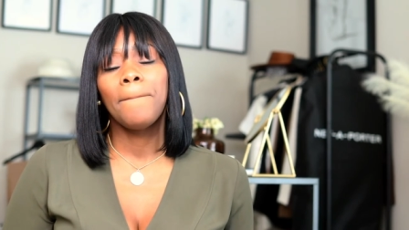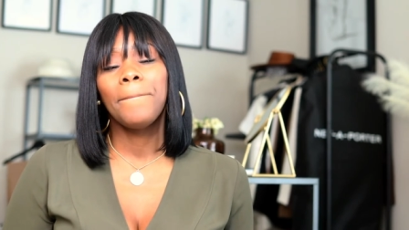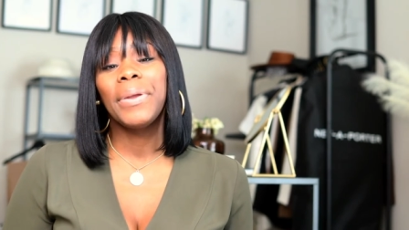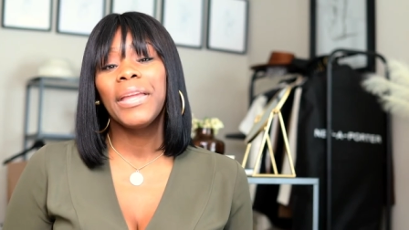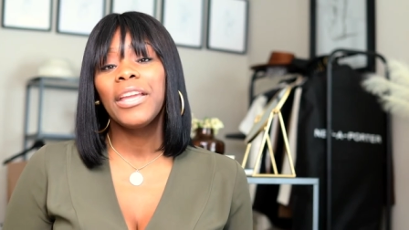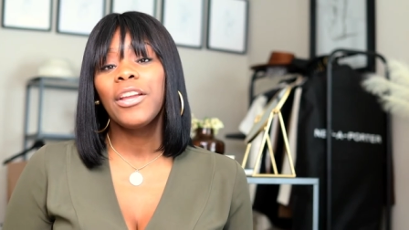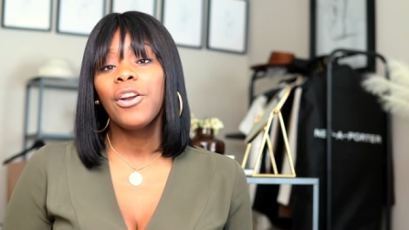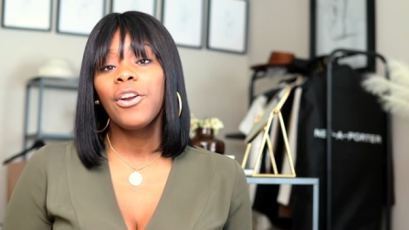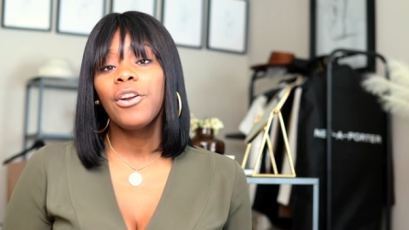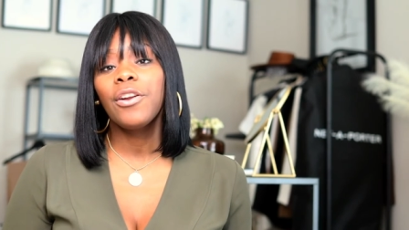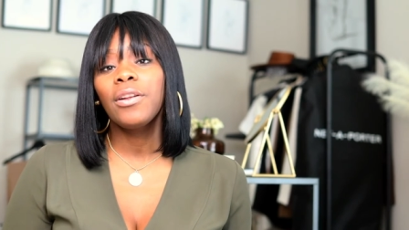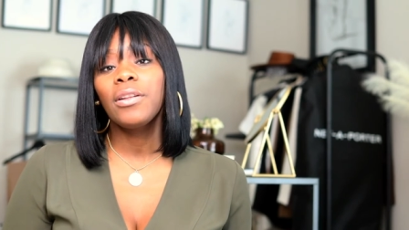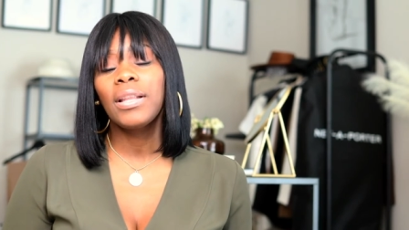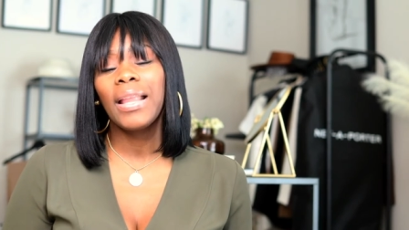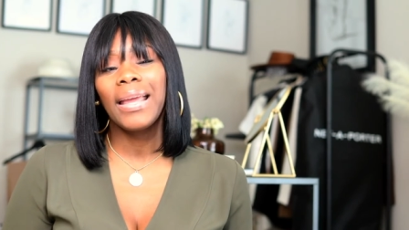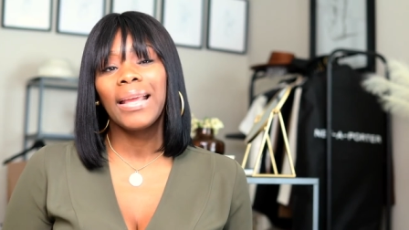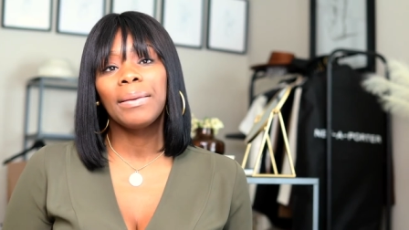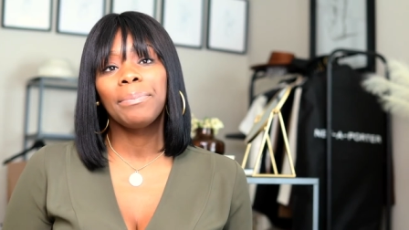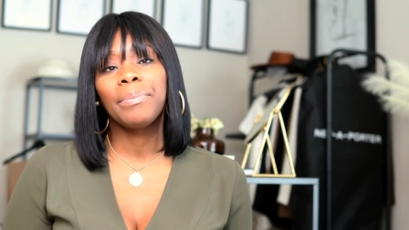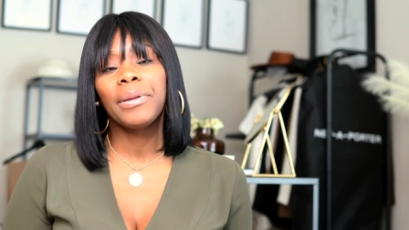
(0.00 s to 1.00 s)
bigger,
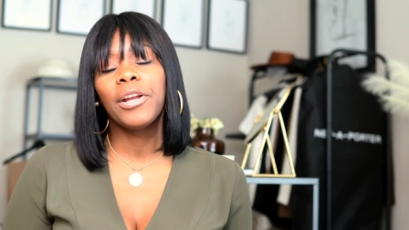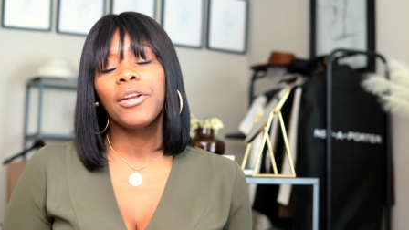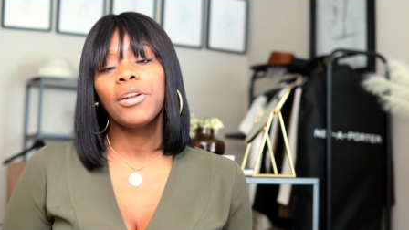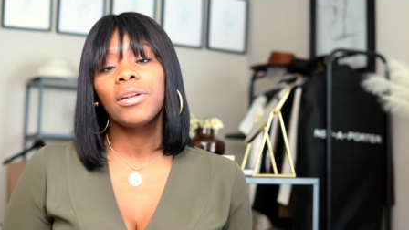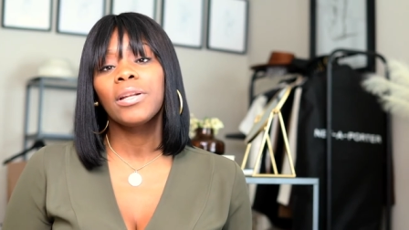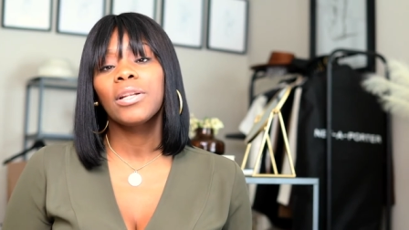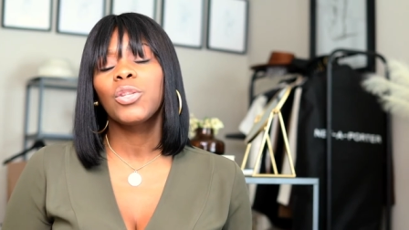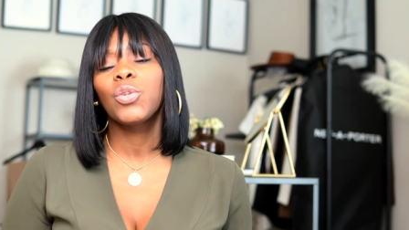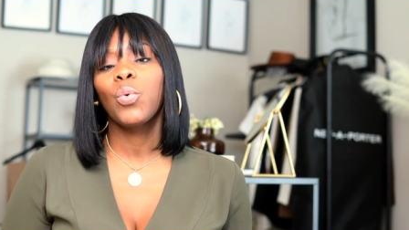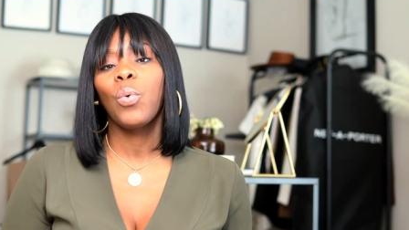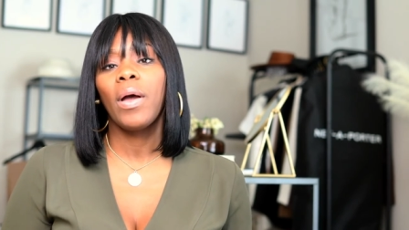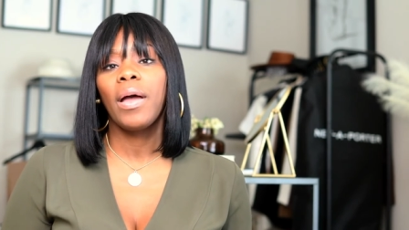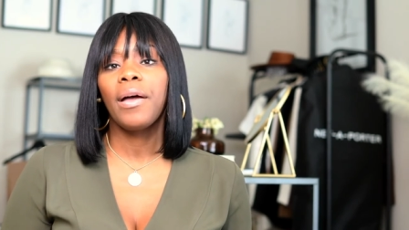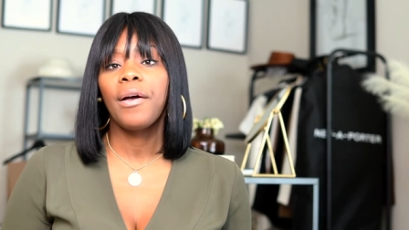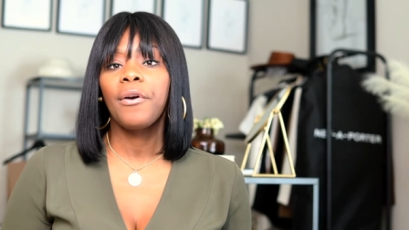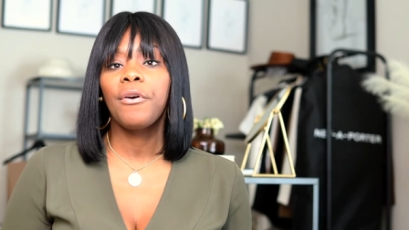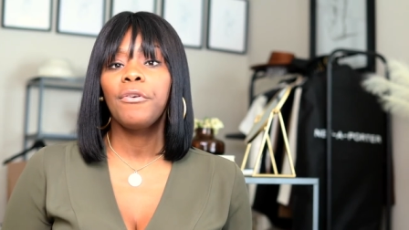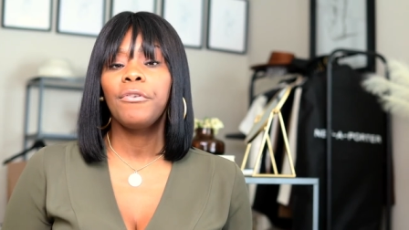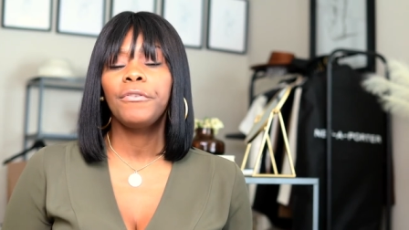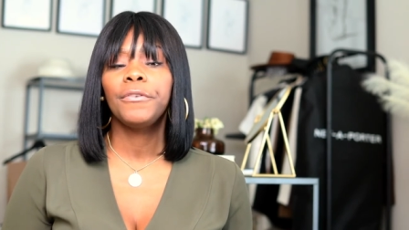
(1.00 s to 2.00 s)
like bigger than a
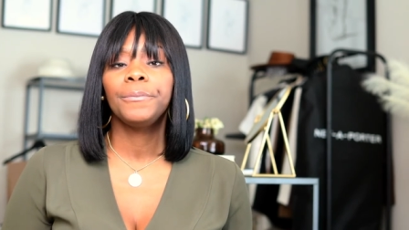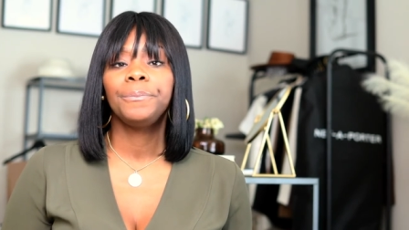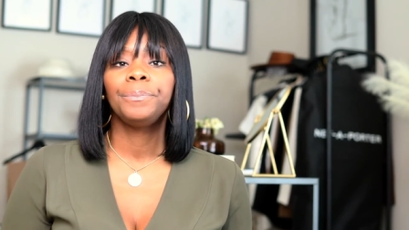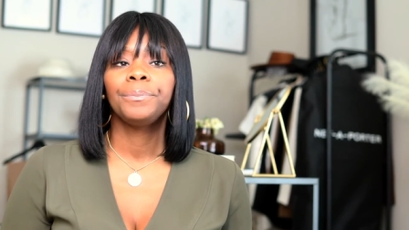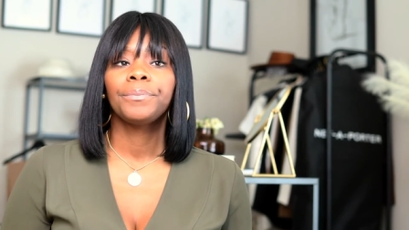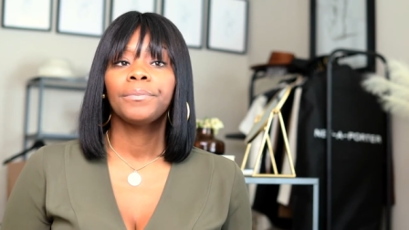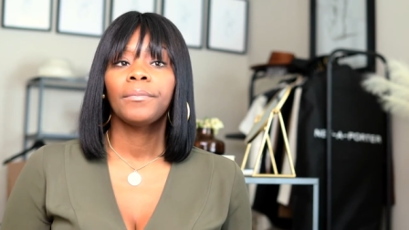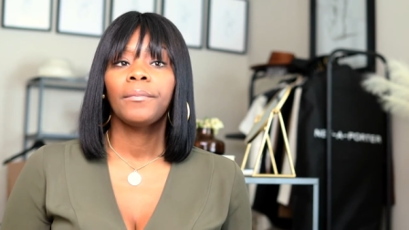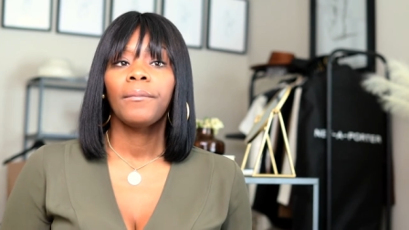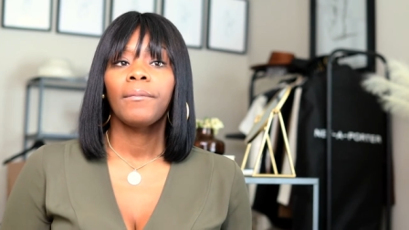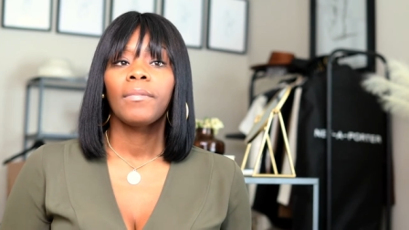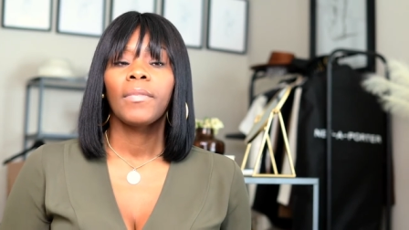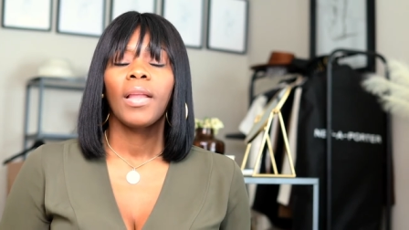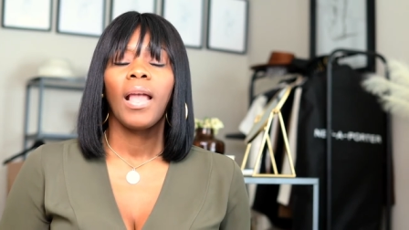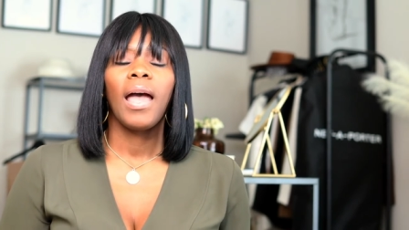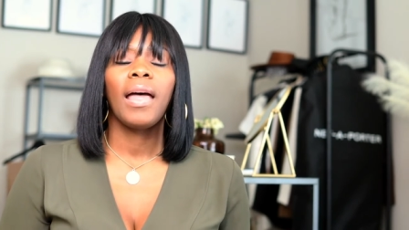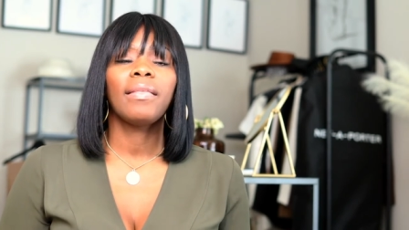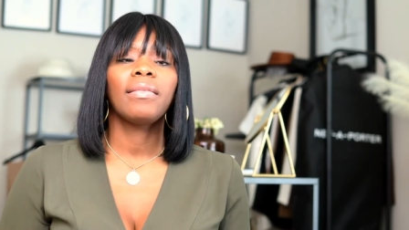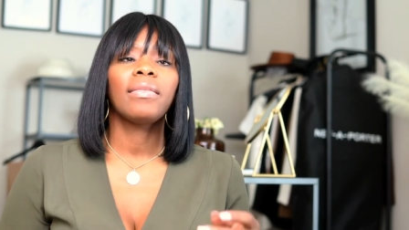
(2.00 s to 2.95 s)
12, I